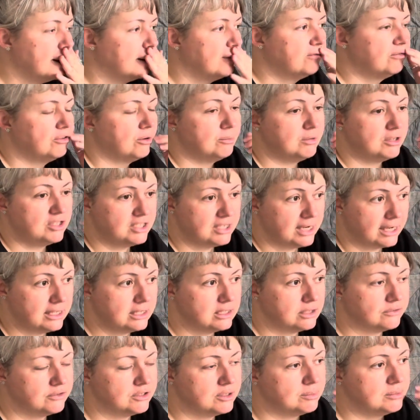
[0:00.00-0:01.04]
From the 2nd
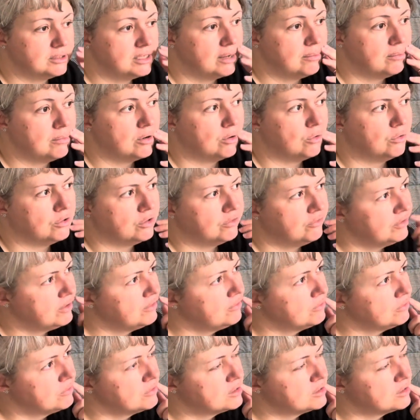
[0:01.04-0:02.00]
of September or the 5th of